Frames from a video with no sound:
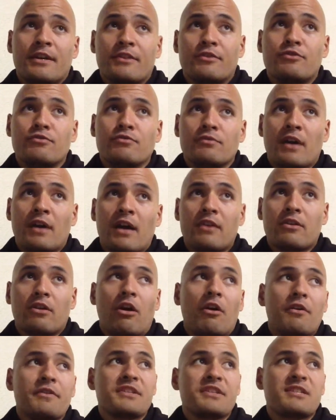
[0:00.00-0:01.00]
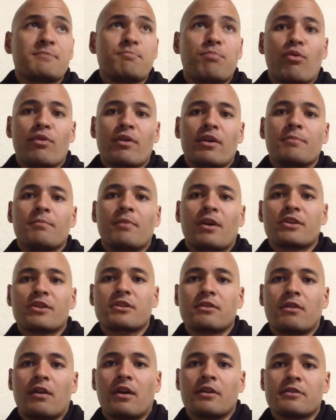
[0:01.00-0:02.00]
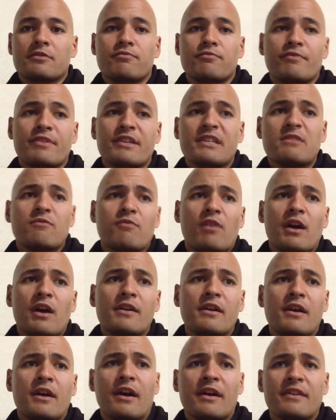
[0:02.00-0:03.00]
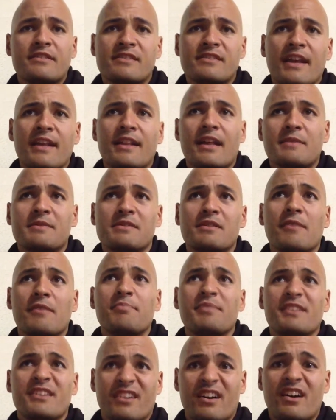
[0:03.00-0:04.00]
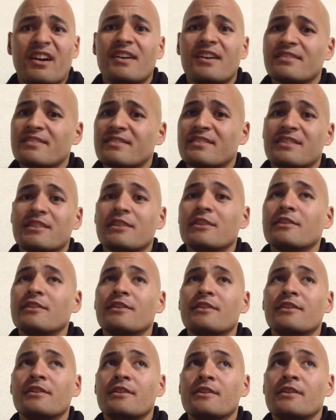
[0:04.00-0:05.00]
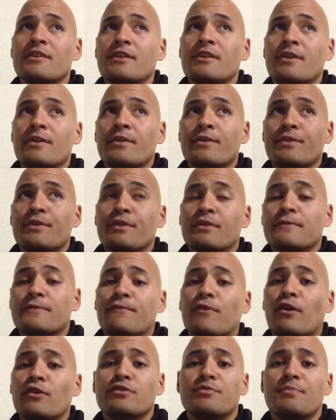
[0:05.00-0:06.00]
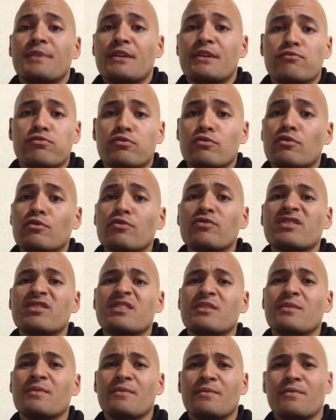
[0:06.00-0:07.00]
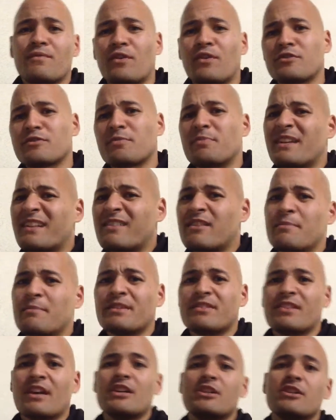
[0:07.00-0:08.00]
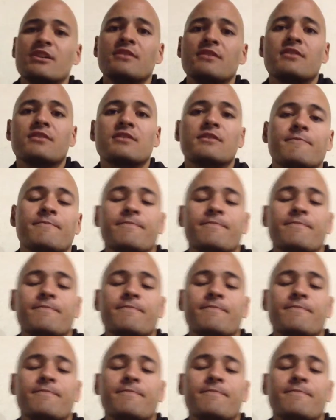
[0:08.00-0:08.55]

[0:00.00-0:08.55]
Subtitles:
Do not call it sport and martial arts. The reason why I say that stuff, because there's far too many rules, far too many limitations.